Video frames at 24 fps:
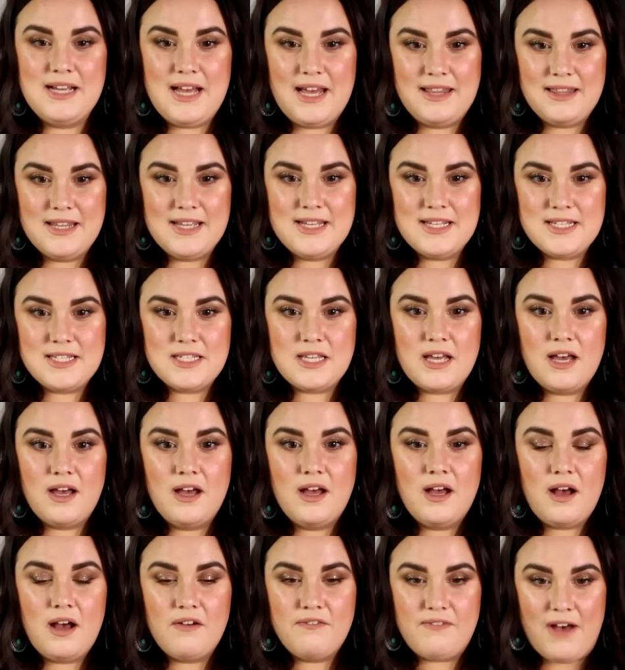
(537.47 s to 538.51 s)
and this
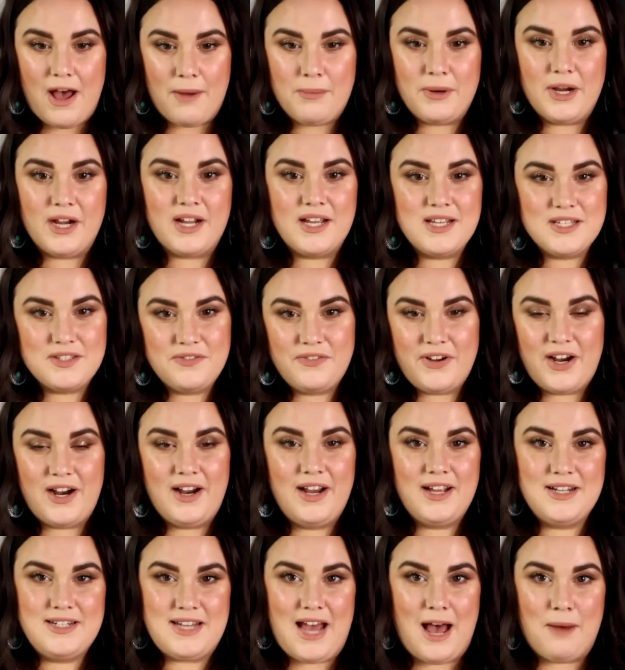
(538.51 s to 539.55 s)
fabric is
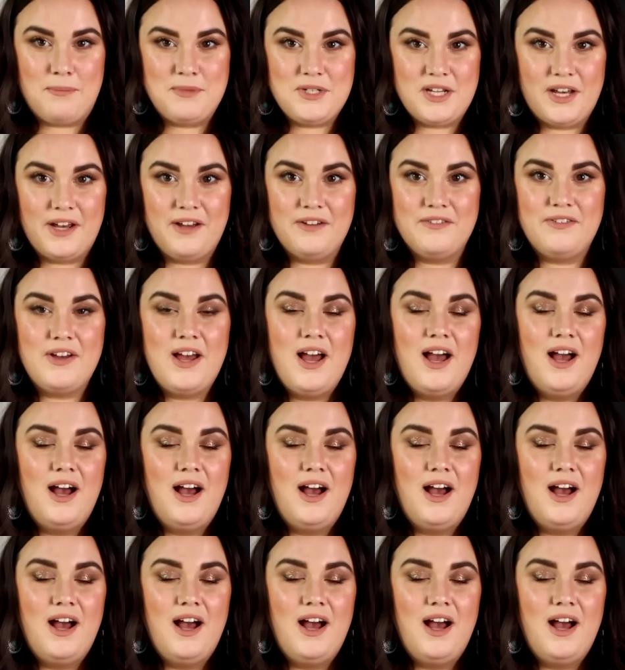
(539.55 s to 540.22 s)
very adaptive,